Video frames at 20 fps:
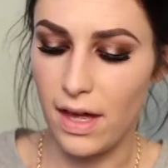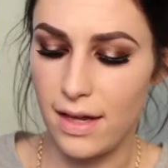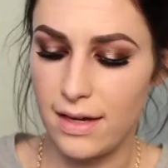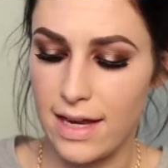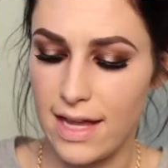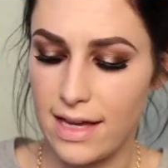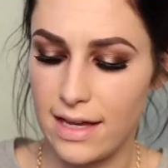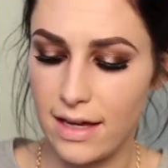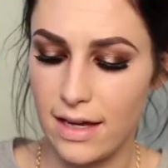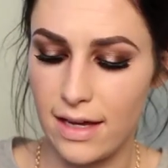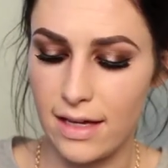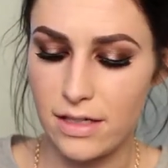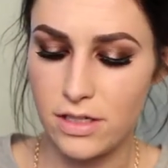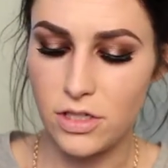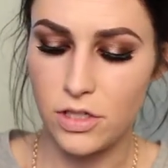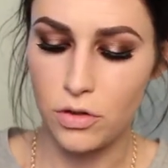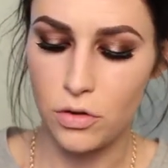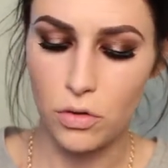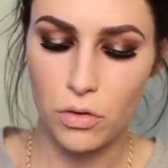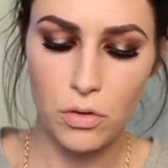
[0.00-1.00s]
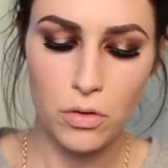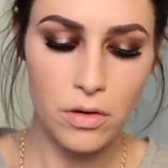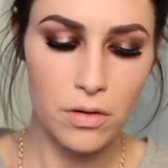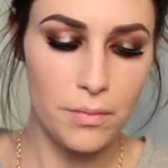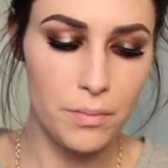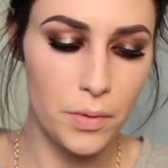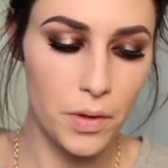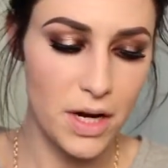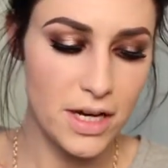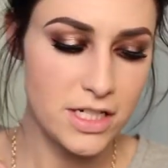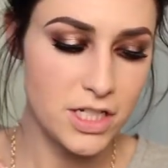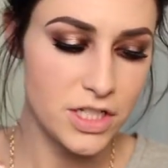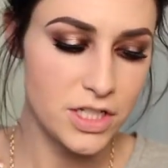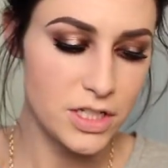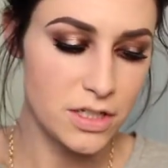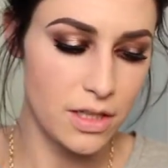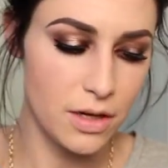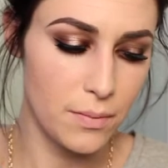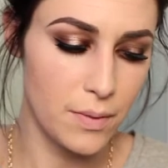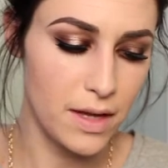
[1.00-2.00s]
Naked 2 brush
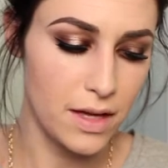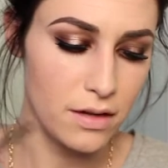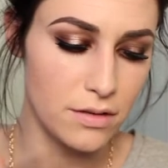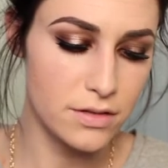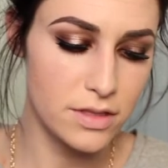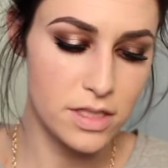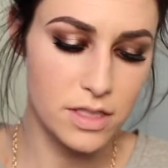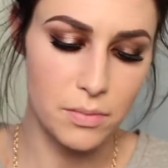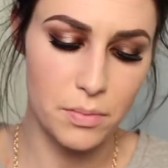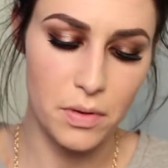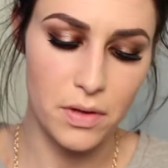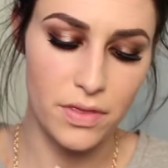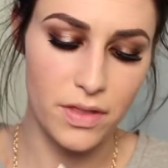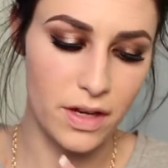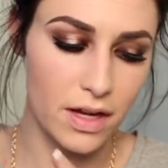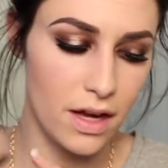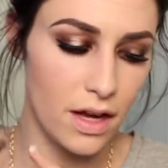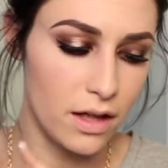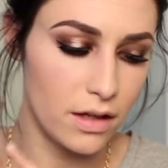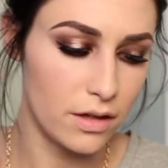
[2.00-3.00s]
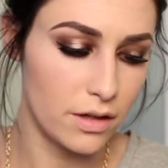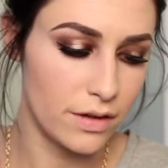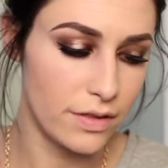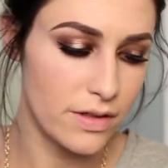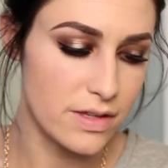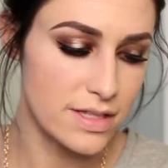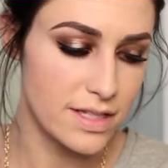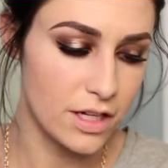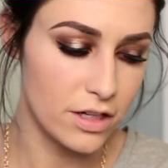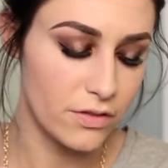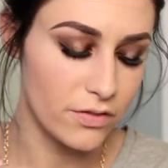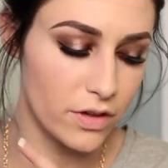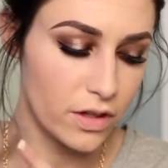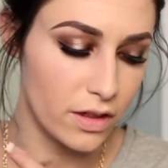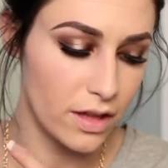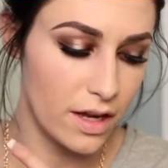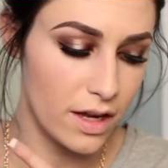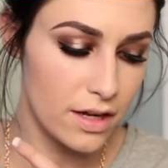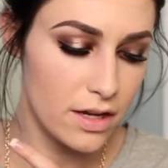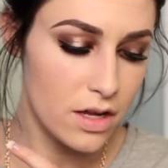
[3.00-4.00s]
that we use to put the color on the center of our
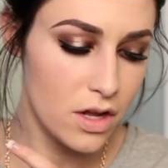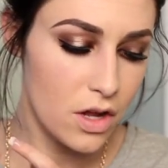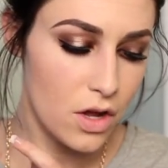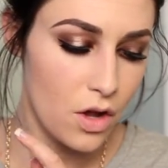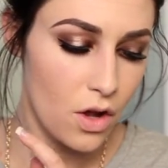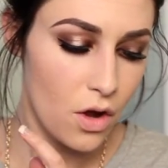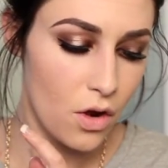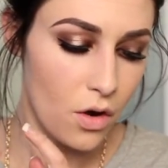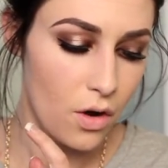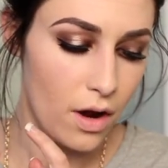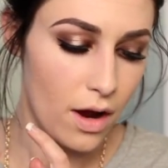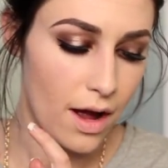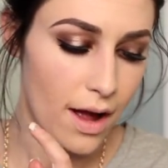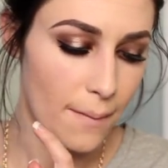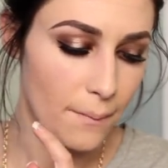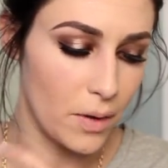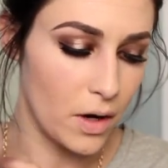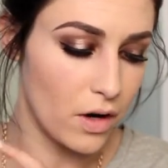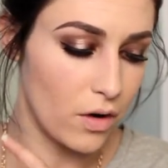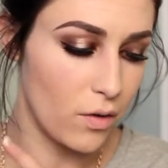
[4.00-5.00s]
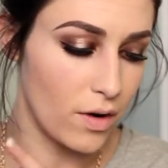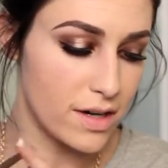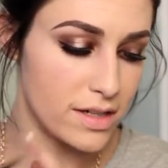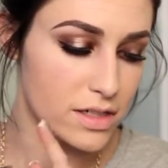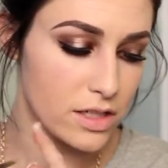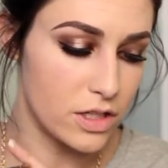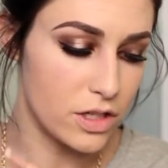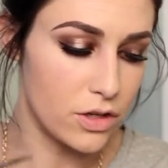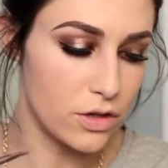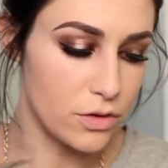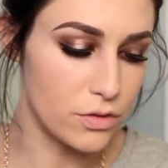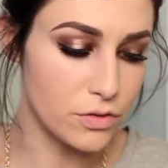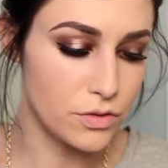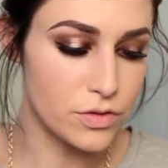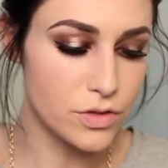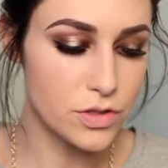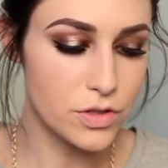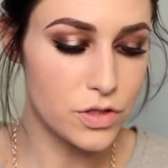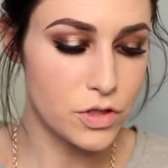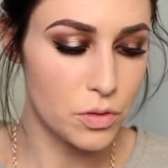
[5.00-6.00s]
lid, we are going to
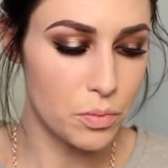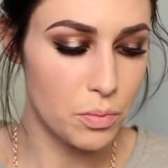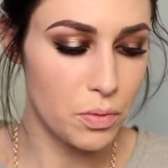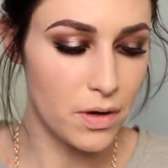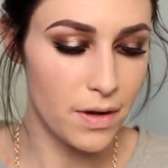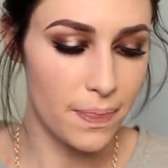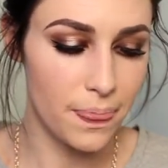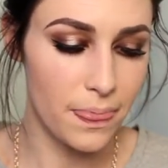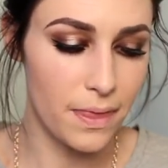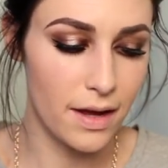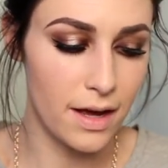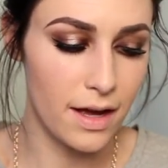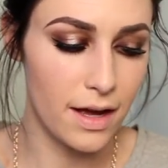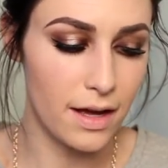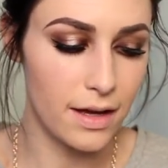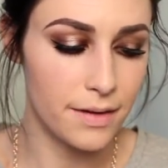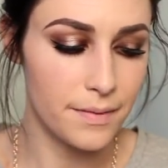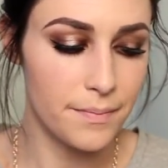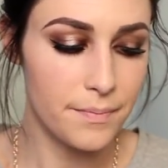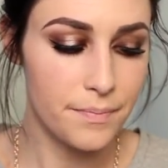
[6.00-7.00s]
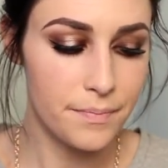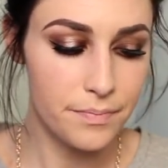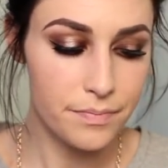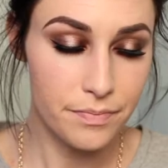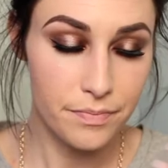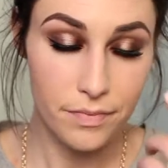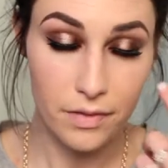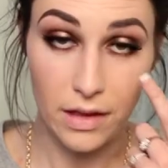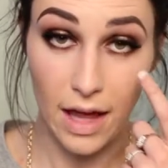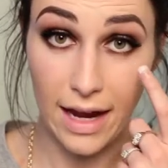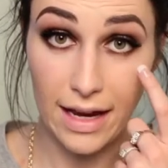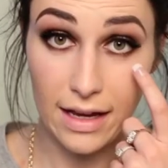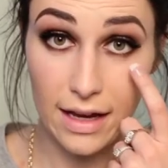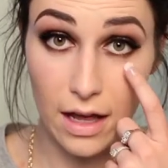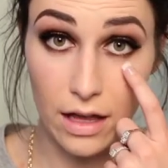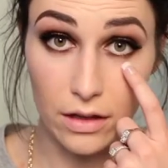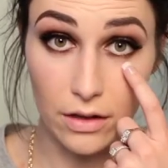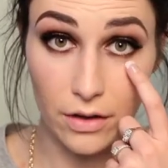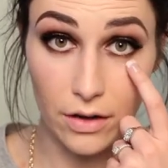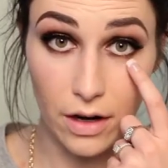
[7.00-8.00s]
use to put the light
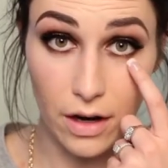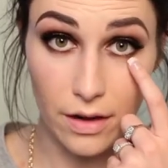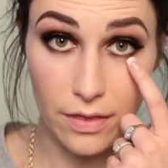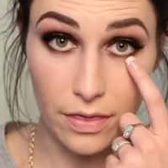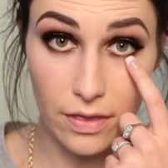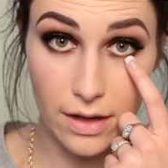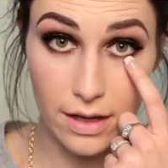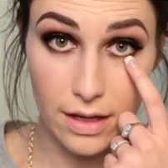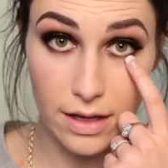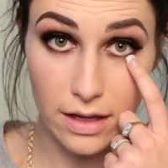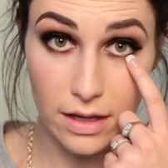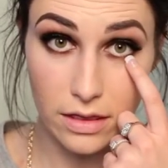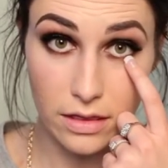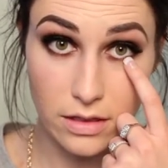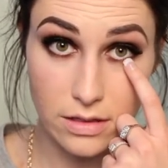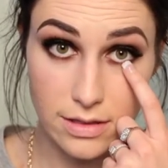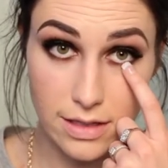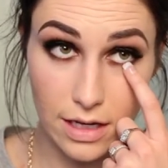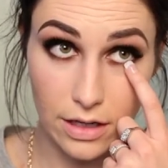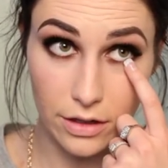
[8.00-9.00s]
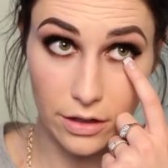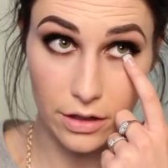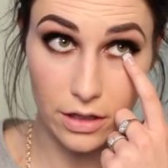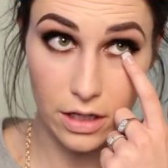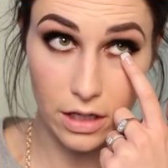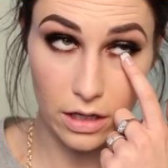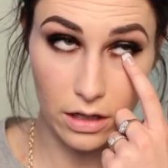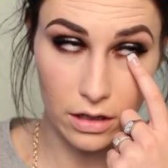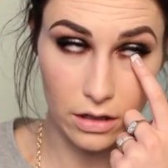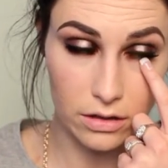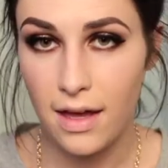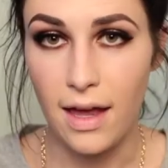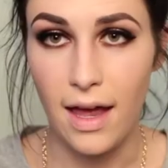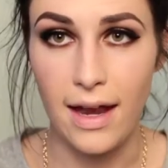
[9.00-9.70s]
color on the center here.